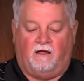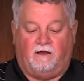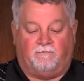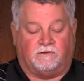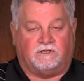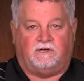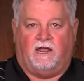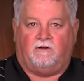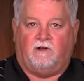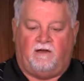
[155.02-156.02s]
If there's a
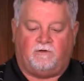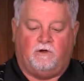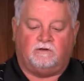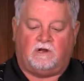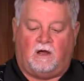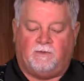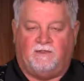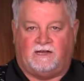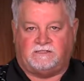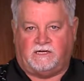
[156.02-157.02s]
downdraft cooktop in
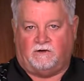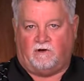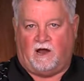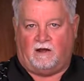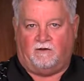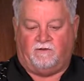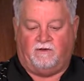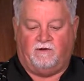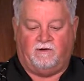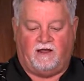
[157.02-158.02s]
that center island,
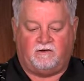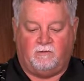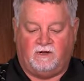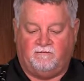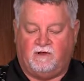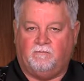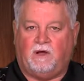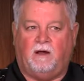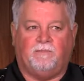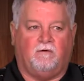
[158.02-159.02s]
then it would have to be a vent
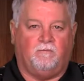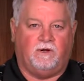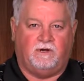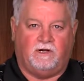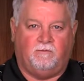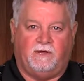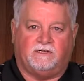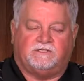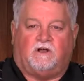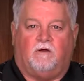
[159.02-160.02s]
pipe that would need to be
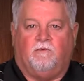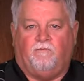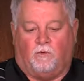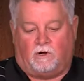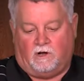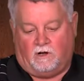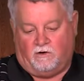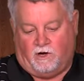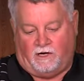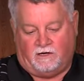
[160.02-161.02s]
installed before
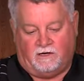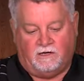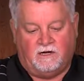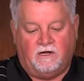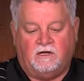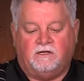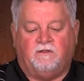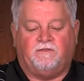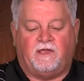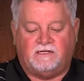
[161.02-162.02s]
concrete.
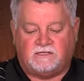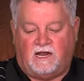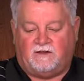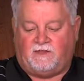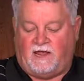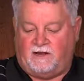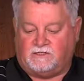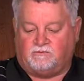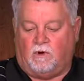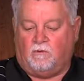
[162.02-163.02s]
Things like that
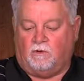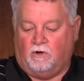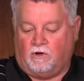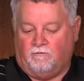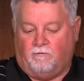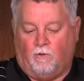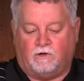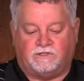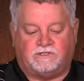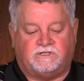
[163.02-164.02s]
is what we're looking for,
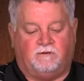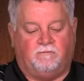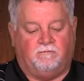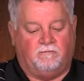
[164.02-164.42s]
just to